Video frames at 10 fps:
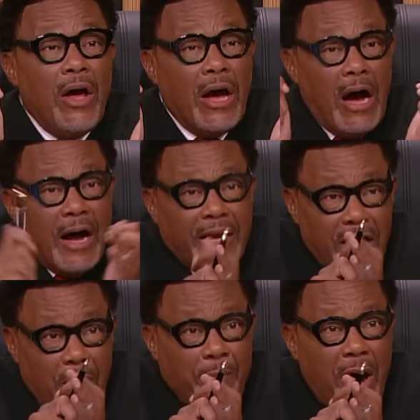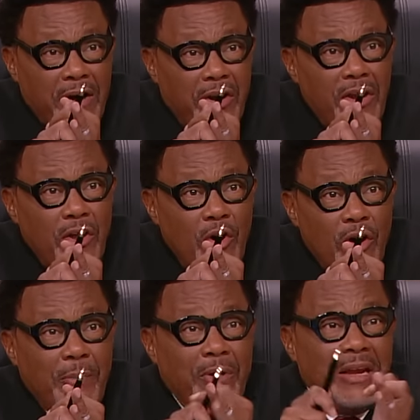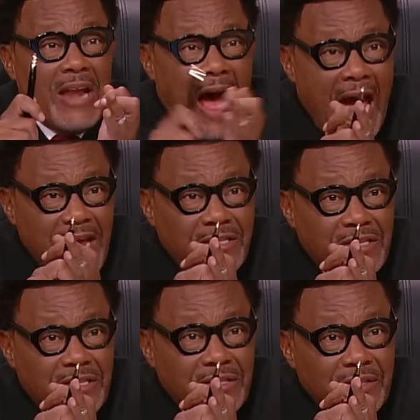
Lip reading: and get up under you and be nice.